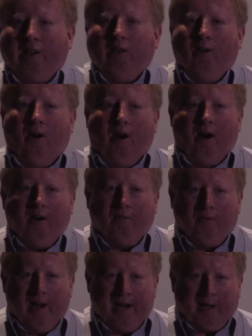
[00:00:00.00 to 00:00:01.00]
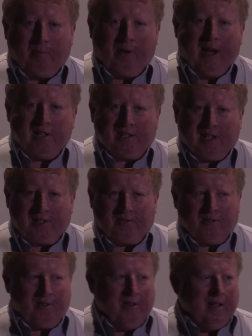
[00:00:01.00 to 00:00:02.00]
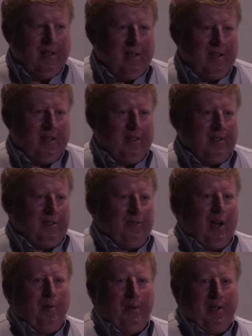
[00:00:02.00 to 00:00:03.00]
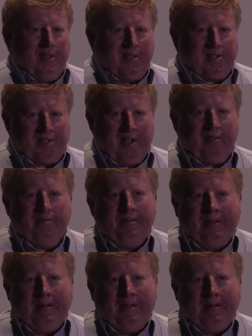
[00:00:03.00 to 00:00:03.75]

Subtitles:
long-running process for the development of this stuff.